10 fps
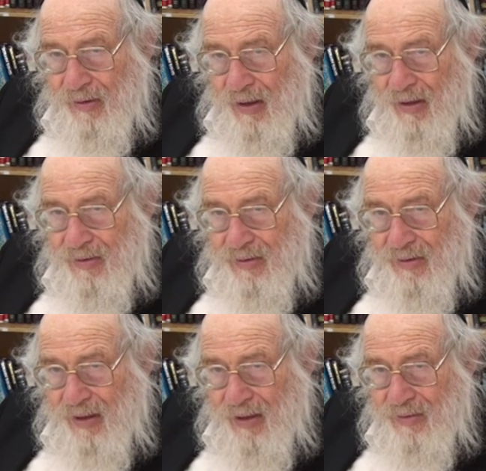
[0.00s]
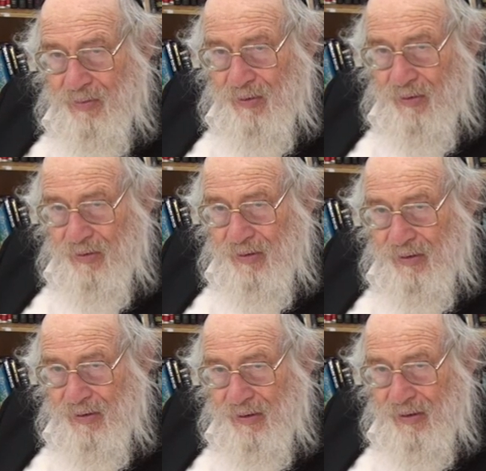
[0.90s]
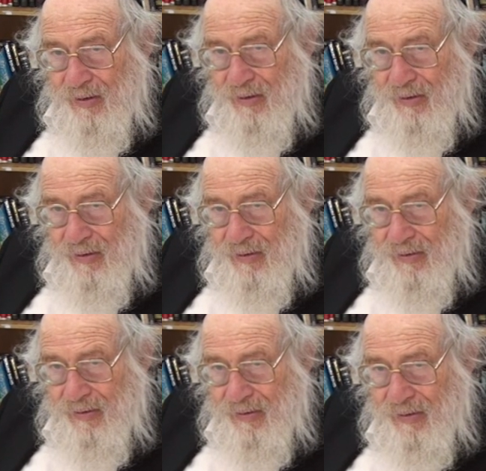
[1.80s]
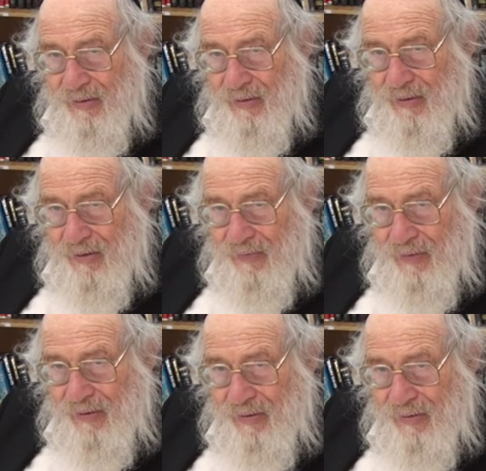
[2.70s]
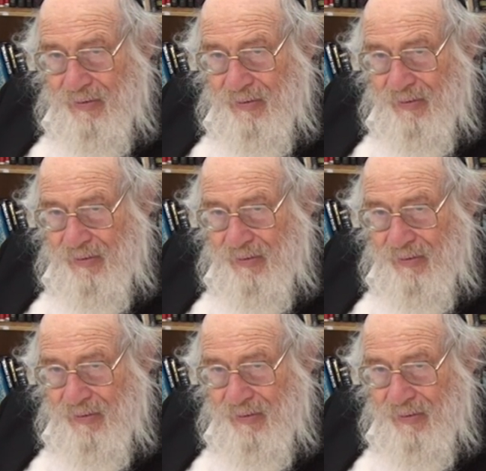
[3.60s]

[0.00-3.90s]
ice ball in the liquid, no?